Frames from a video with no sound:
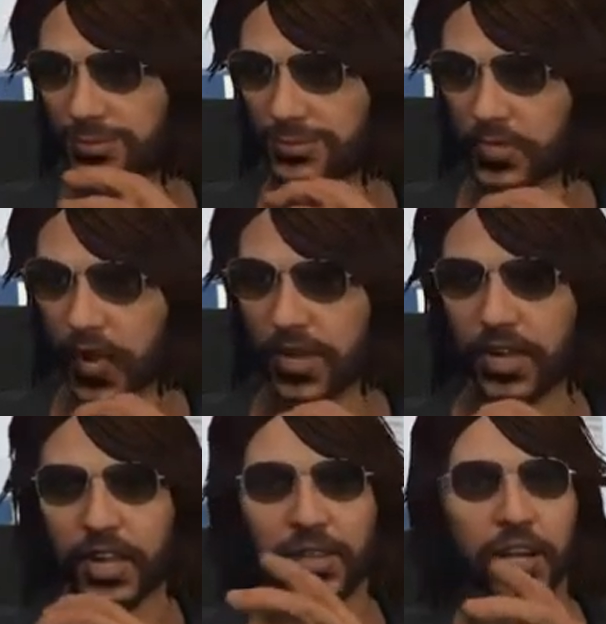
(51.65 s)
of the
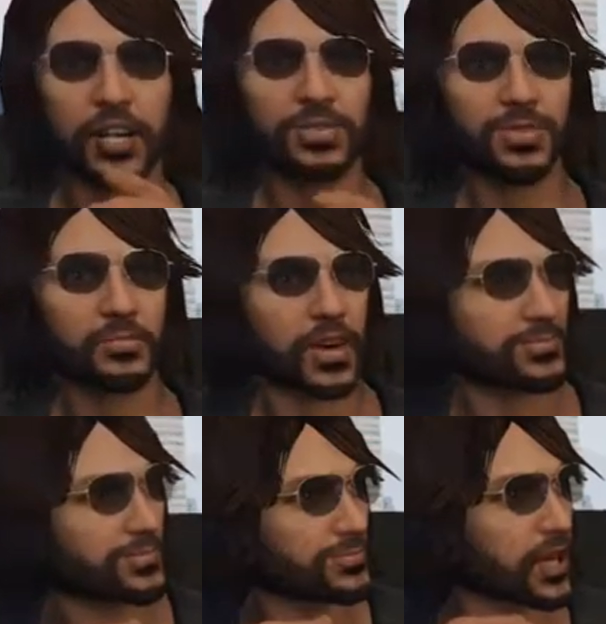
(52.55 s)
Gun Running
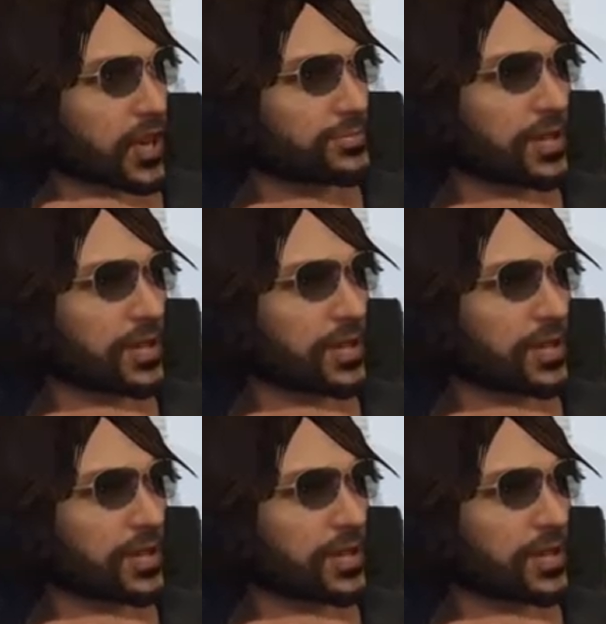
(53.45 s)
DLC.